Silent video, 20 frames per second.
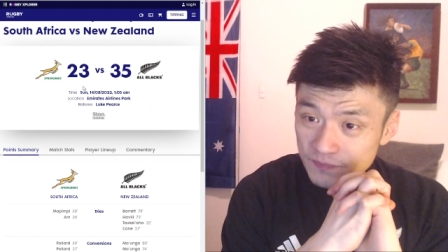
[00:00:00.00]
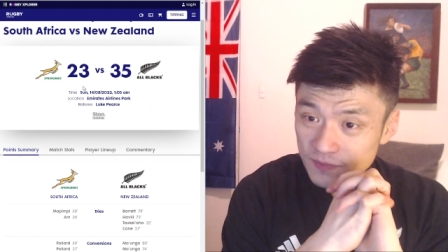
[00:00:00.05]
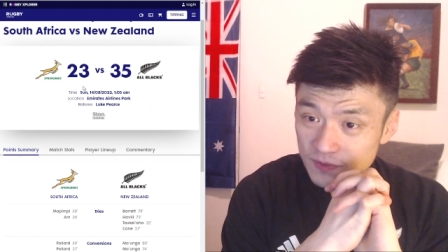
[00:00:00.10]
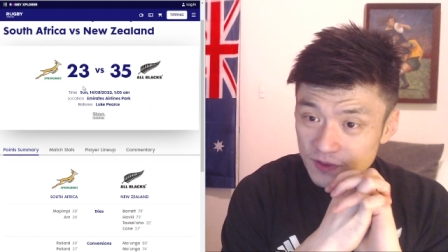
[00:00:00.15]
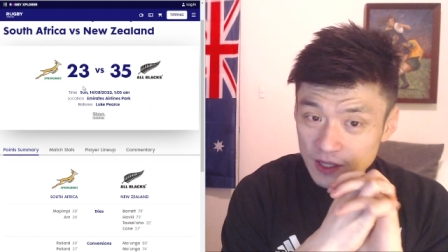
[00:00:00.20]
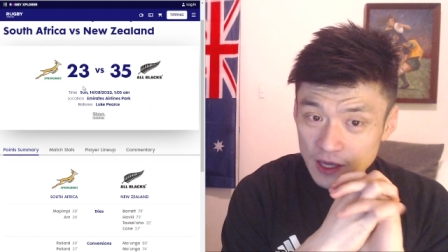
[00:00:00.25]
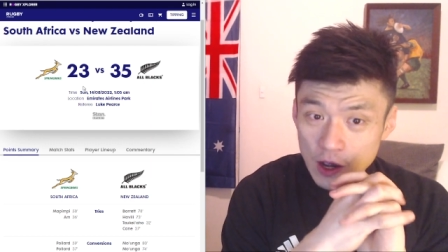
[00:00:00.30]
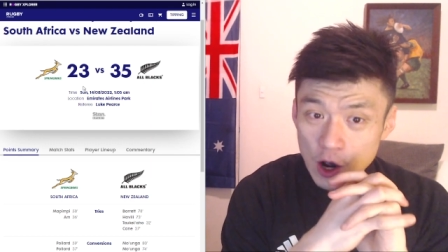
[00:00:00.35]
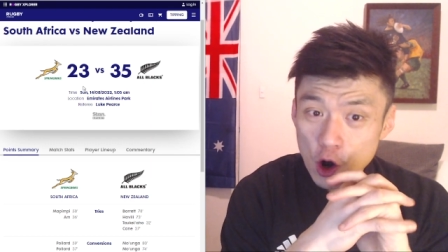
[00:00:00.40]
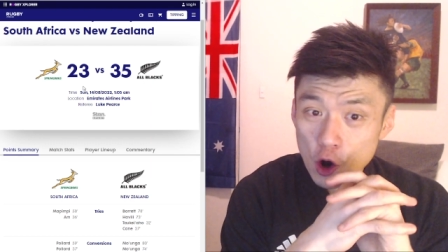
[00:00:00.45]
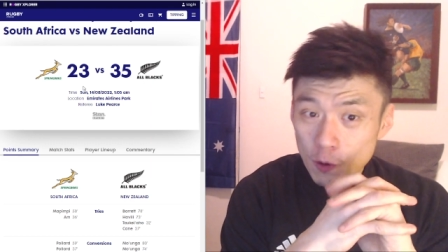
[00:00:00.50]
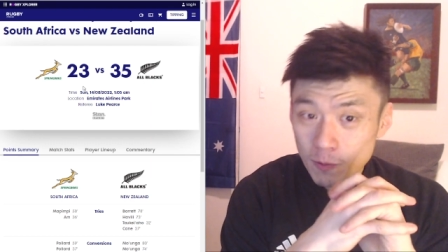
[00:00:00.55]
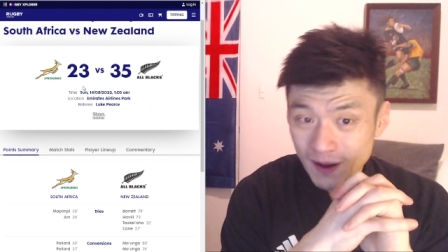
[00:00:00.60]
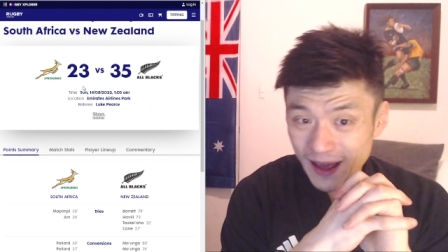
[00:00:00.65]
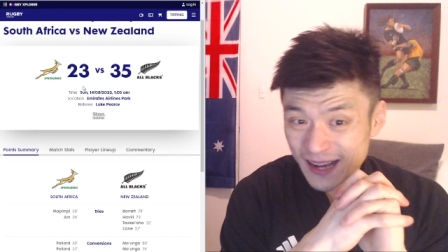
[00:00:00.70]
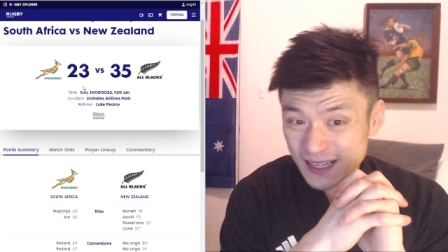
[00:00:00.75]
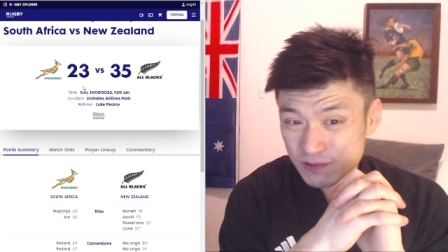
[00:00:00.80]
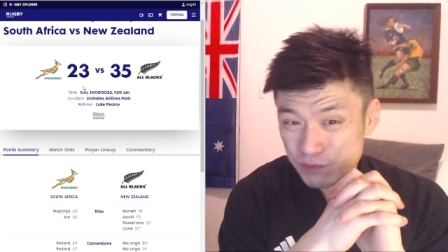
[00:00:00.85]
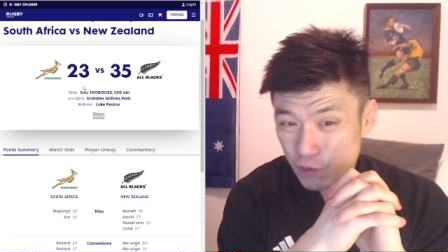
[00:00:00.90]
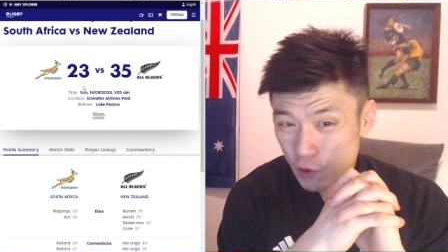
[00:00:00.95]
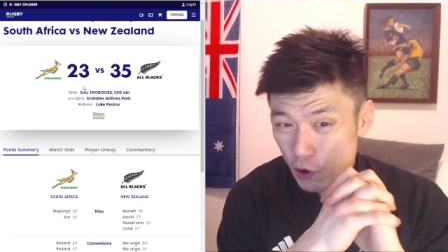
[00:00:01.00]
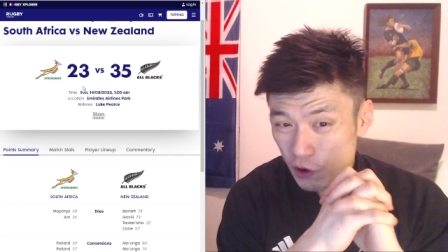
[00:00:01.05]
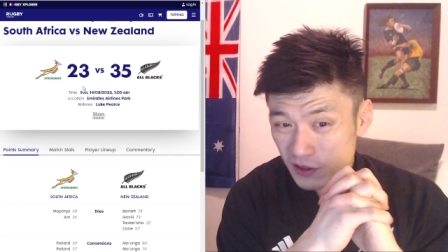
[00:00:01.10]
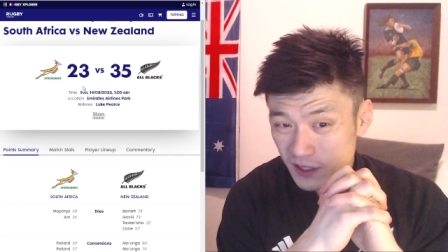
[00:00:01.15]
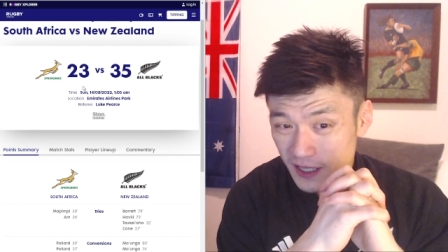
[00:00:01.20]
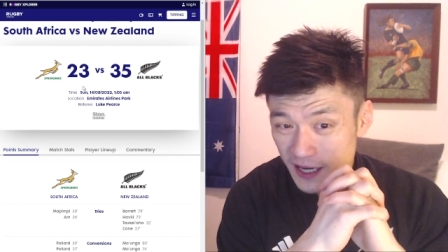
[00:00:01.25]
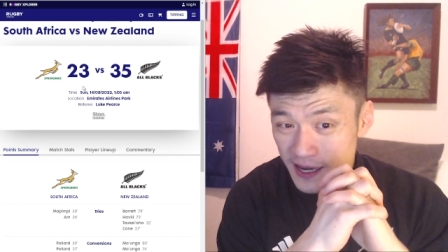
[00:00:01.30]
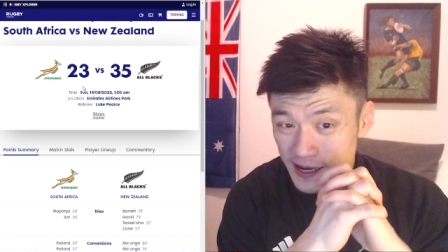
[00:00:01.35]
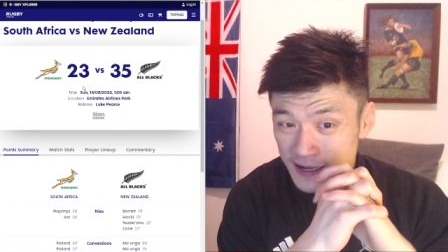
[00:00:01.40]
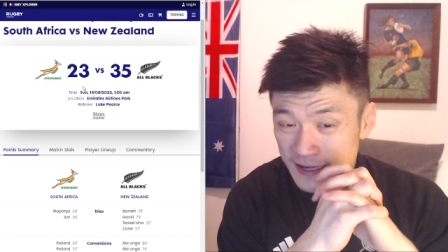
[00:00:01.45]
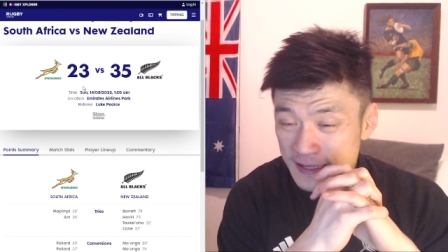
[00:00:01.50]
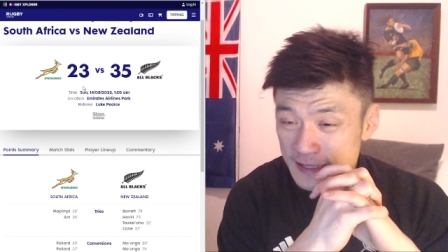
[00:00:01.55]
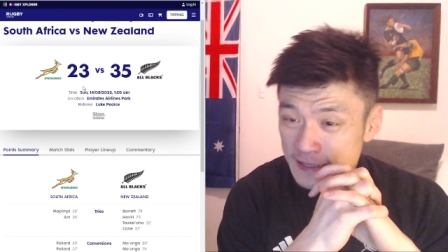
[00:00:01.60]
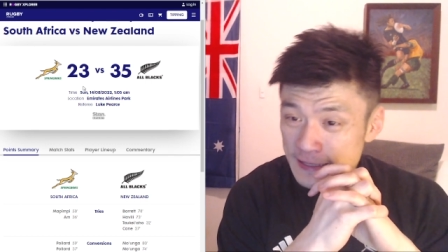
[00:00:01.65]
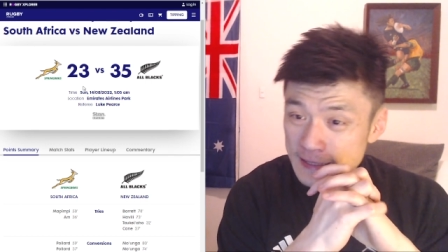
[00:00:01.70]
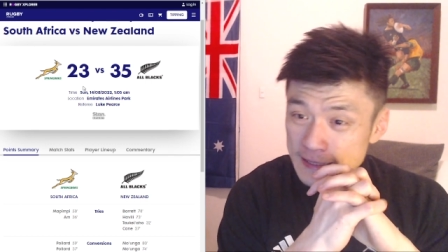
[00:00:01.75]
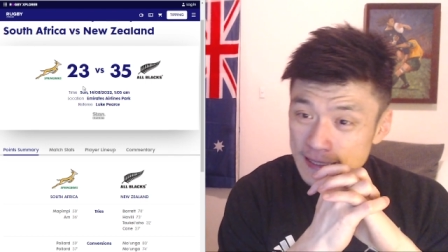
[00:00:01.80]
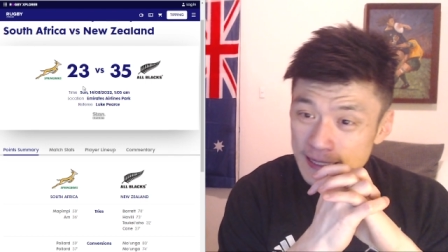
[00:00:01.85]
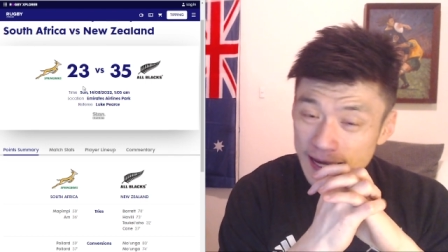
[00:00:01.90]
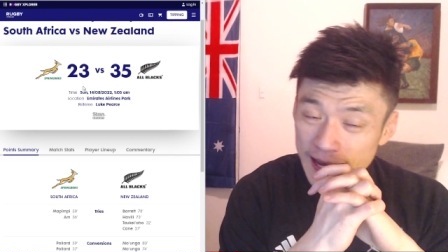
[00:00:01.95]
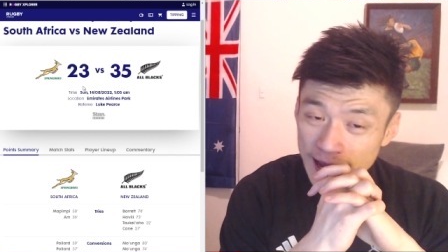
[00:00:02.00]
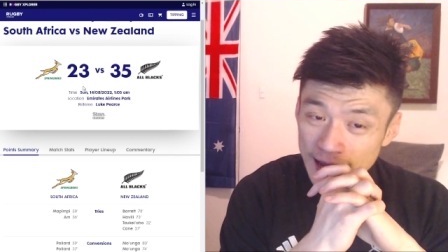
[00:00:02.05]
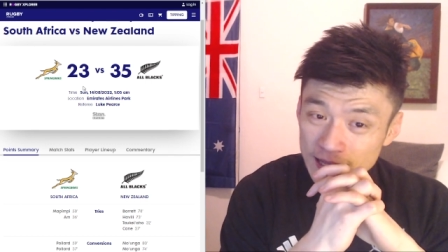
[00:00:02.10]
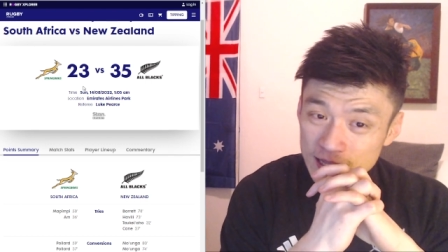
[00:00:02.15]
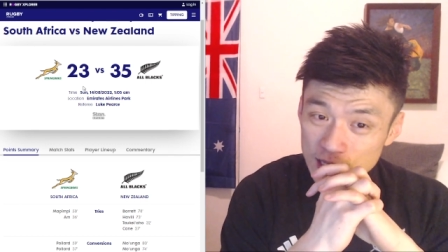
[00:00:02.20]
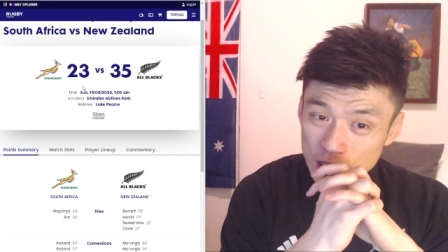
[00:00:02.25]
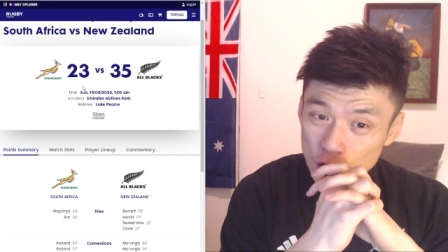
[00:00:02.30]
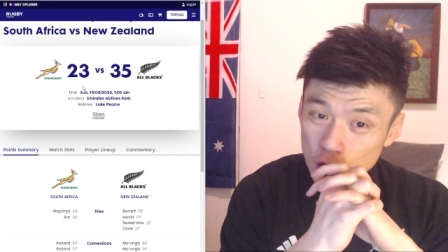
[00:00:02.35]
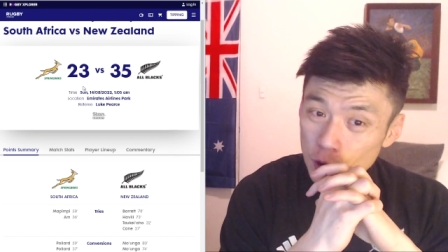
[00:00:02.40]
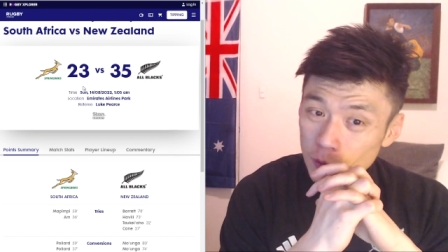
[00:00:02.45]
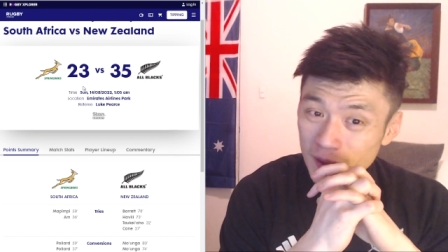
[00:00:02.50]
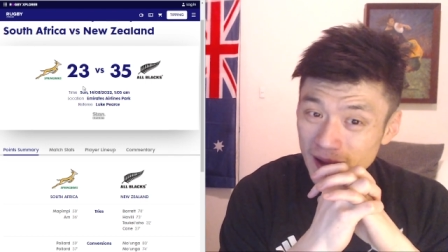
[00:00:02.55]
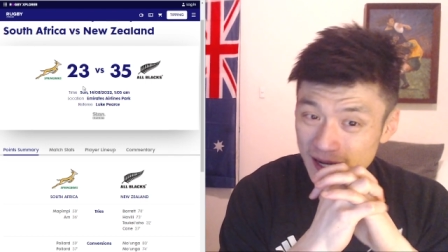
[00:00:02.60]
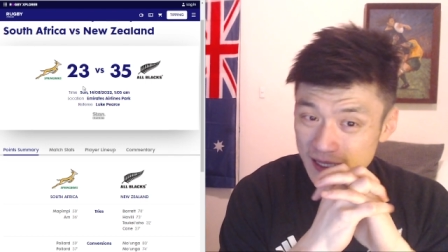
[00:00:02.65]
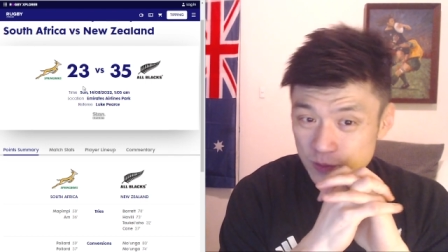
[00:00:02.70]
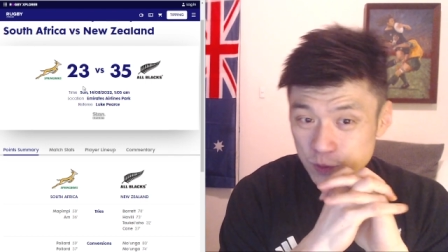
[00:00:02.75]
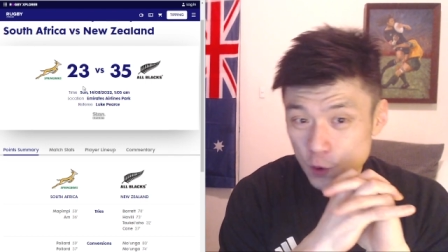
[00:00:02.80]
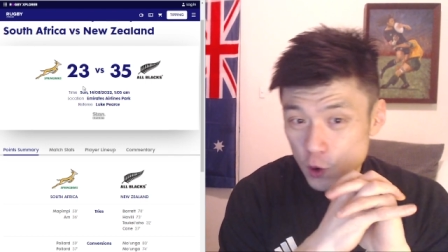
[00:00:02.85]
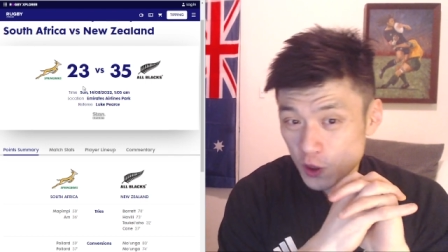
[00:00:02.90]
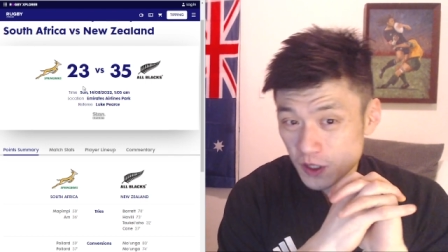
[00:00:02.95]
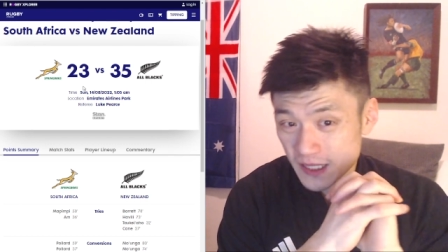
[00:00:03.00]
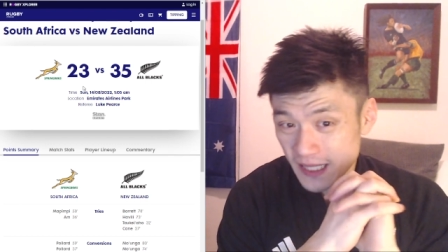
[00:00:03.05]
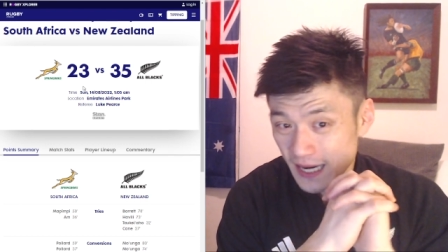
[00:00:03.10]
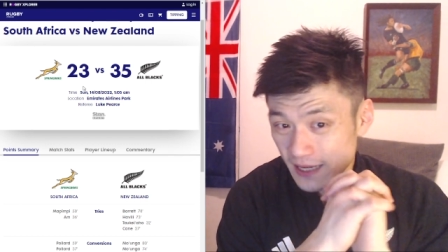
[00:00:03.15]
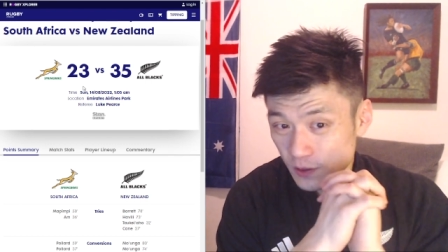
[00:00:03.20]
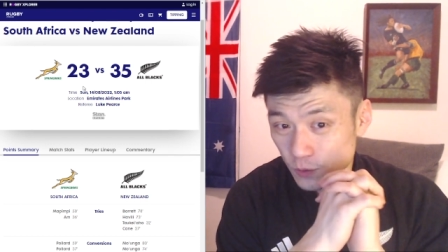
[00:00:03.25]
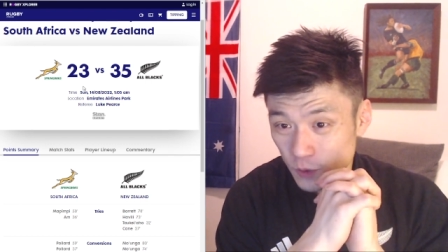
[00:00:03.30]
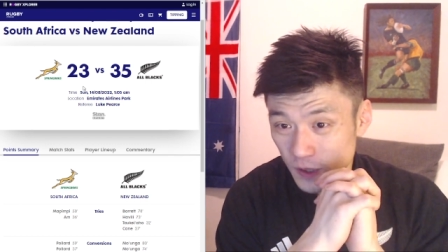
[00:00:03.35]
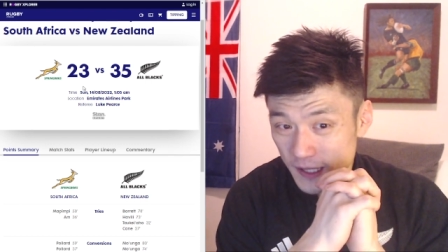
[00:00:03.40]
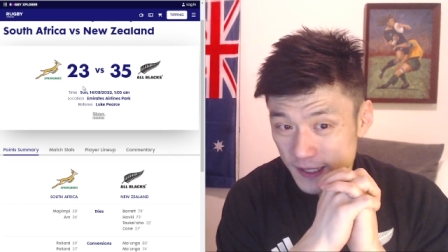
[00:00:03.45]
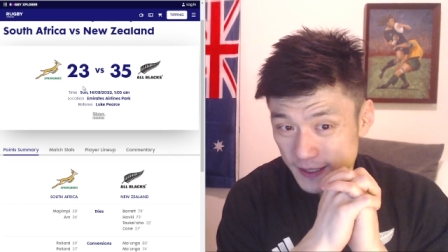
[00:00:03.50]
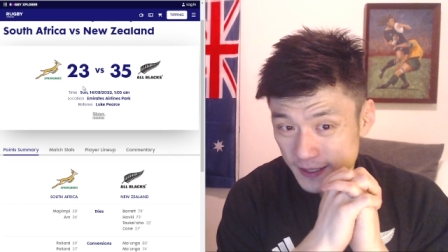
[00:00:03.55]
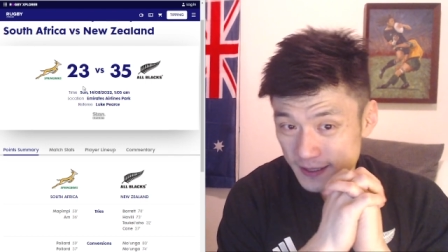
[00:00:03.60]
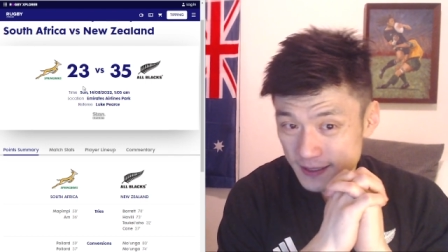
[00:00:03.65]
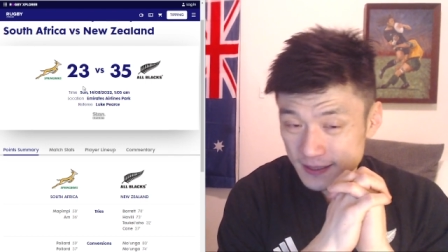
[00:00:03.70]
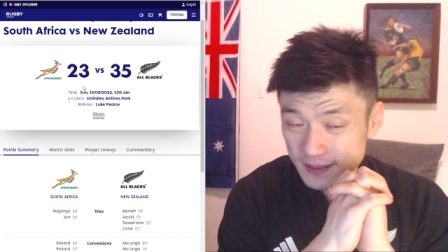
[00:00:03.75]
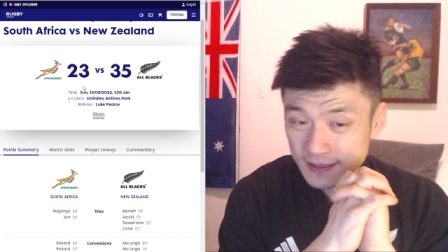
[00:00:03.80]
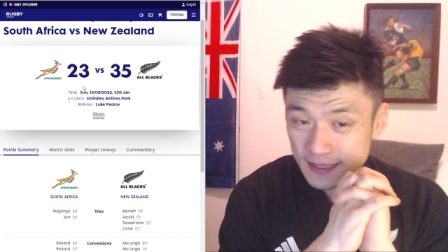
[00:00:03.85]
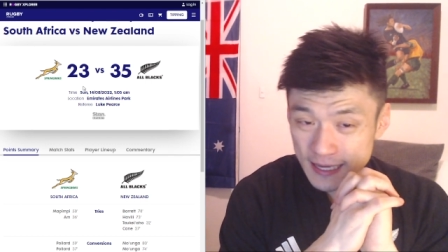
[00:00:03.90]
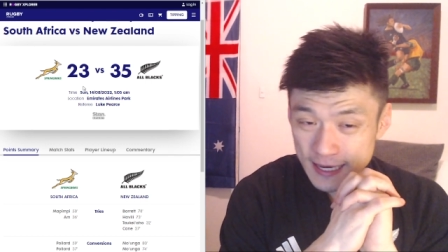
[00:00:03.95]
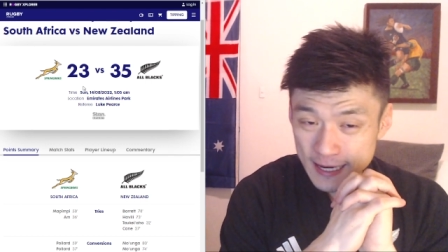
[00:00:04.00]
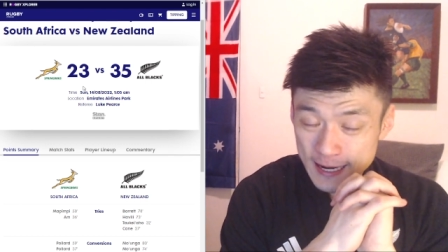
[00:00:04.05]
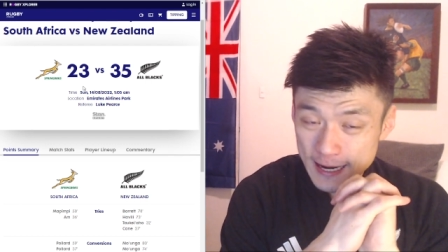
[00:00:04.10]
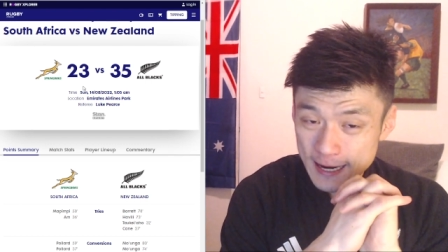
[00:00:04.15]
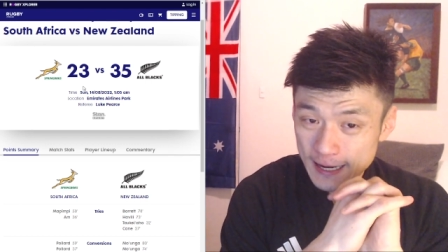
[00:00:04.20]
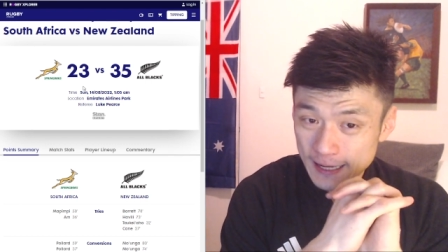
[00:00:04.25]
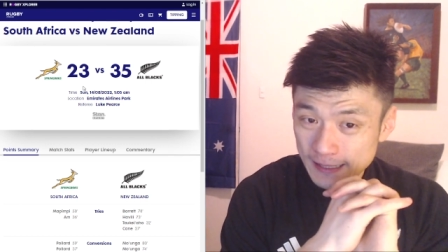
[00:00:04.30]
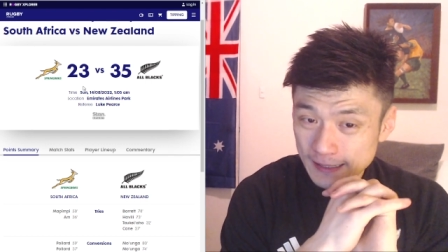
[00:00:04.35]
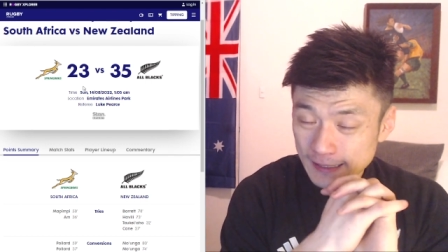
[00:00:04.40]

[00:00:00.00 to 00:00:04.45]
The All Blacks walked in, and the All Blacks walked out the winners. Yeah,